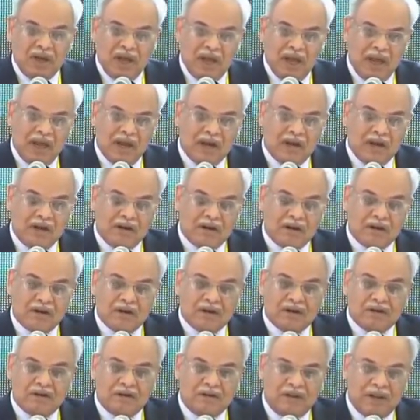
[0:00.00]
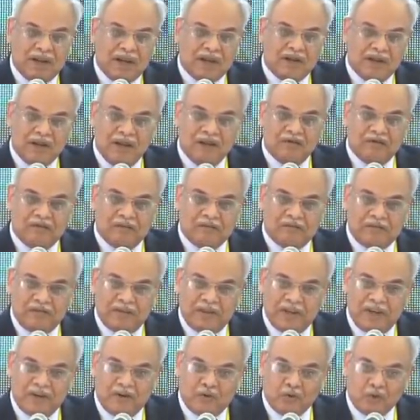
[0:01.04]
And then if
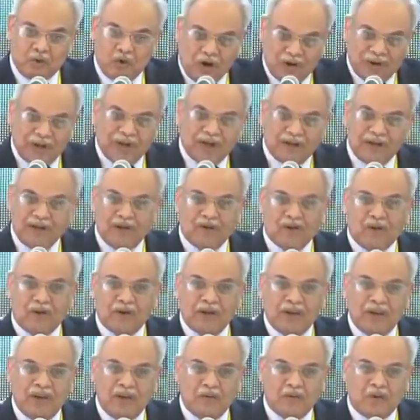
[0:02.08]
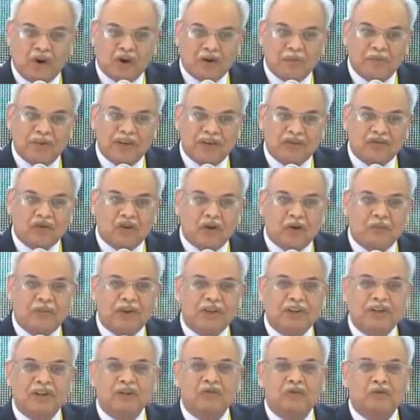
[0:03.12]
they do not agree on any broad-based
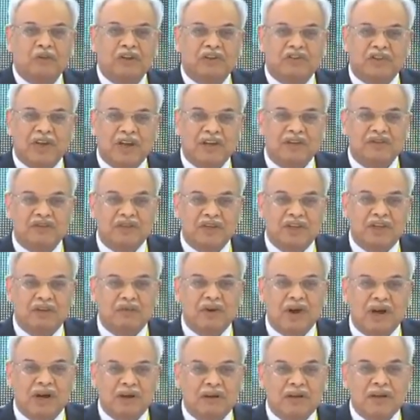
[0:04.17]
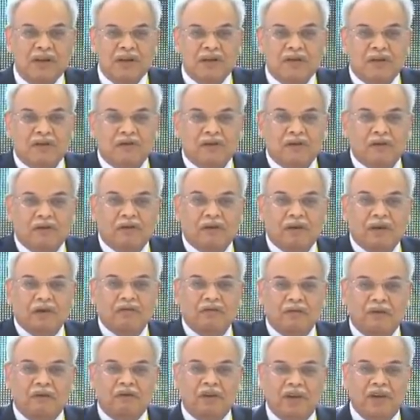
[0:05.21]
government, then you will sign Geneva,
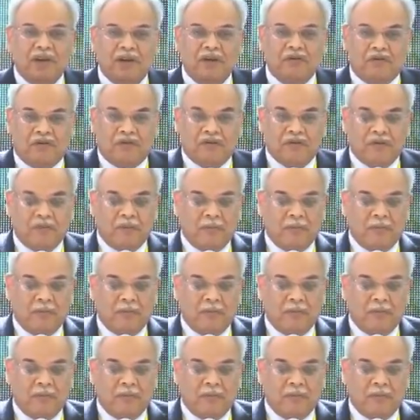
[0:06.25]
we will leave.